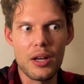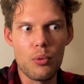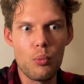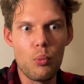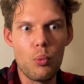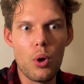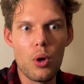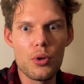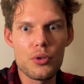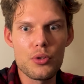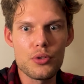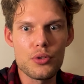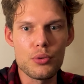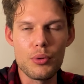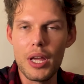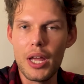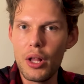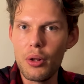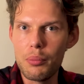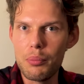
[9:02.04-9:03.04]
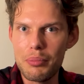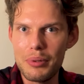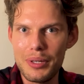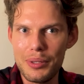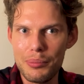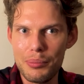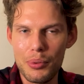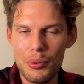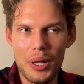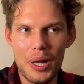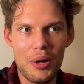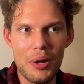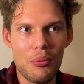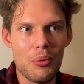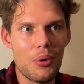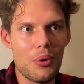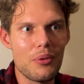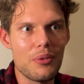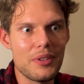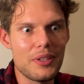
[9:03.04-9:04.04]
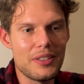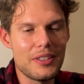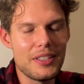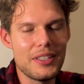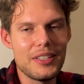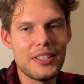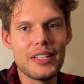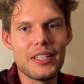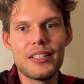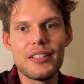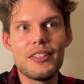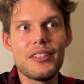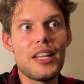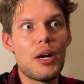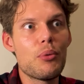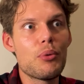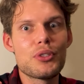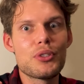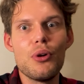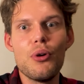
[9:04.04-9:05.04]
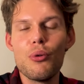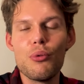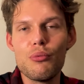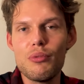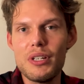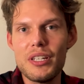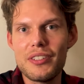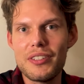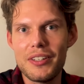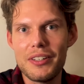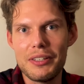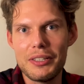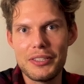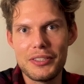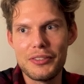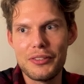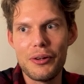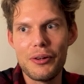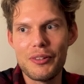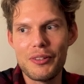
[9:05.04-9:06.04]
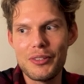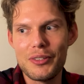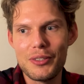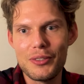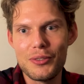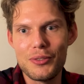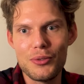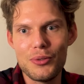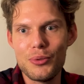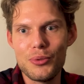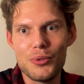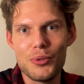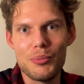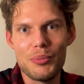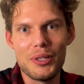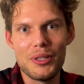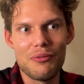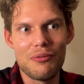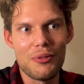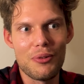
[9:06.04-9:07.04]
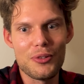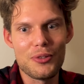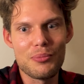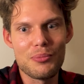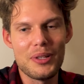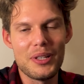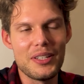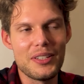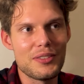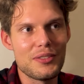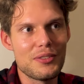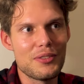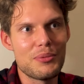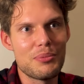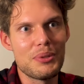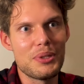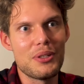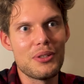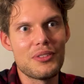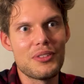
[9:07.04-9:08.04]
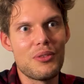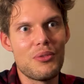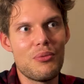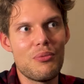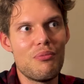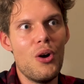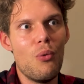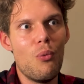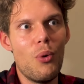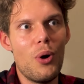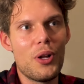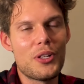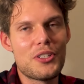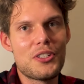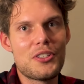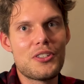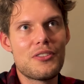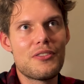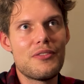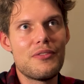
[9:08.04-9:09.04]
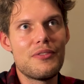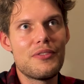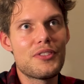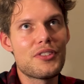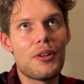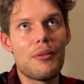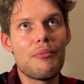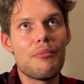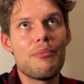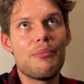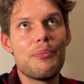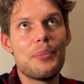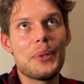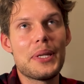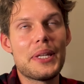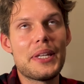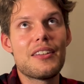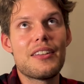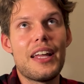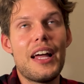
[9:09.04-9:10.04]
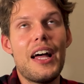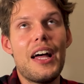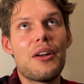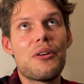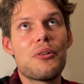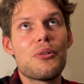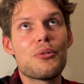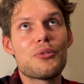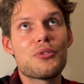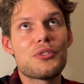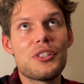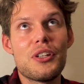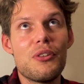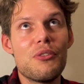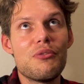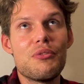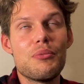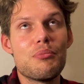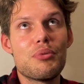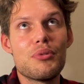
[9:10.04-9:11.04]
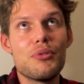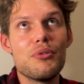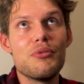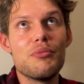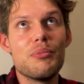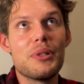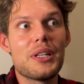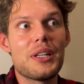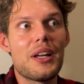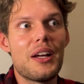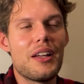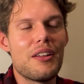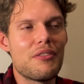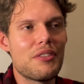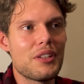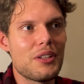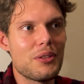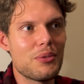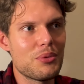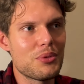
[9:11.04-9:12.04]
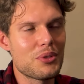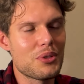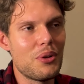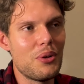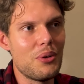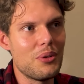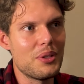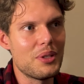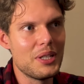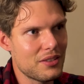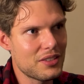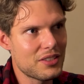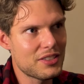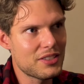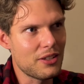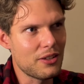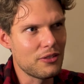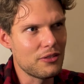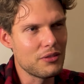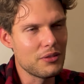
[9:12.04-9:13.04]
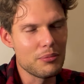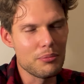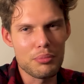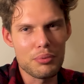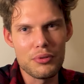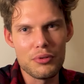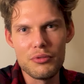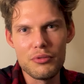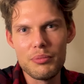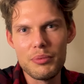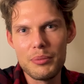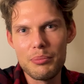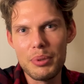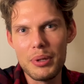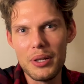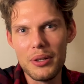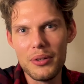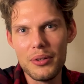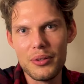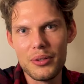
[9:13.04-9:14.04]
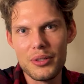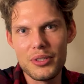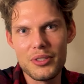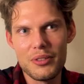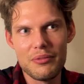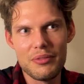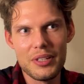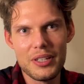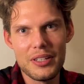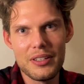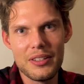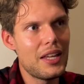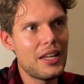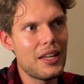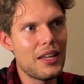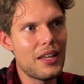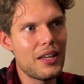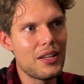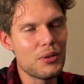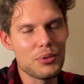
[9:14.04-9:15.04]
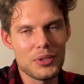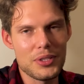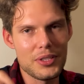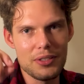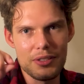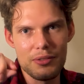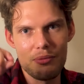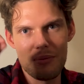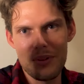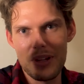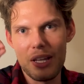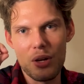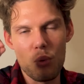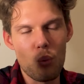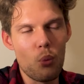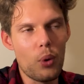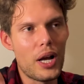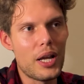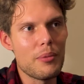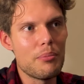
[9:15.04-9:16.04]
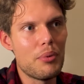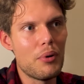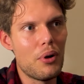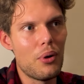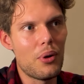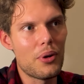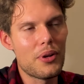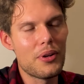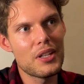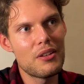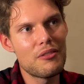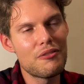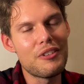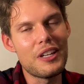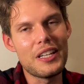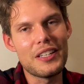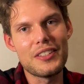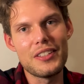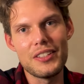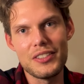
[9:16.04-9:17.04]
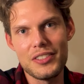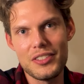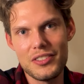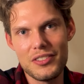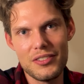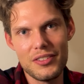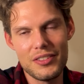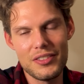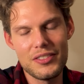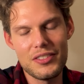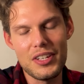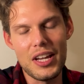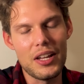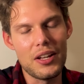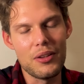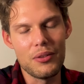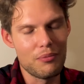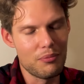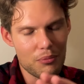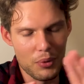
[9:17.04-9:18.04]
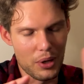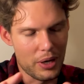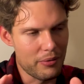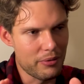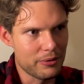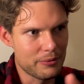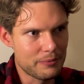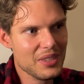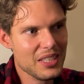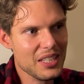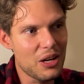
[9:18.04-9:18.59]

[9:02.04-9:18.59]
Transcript: want to help people. I want that was the whole reason I started this YouTube in the first place, is because I watched some, I don't know, self-improvement guy. I think it was called Self-Improvement Pill or something. It was this like whiteboard faceless channel, whatever.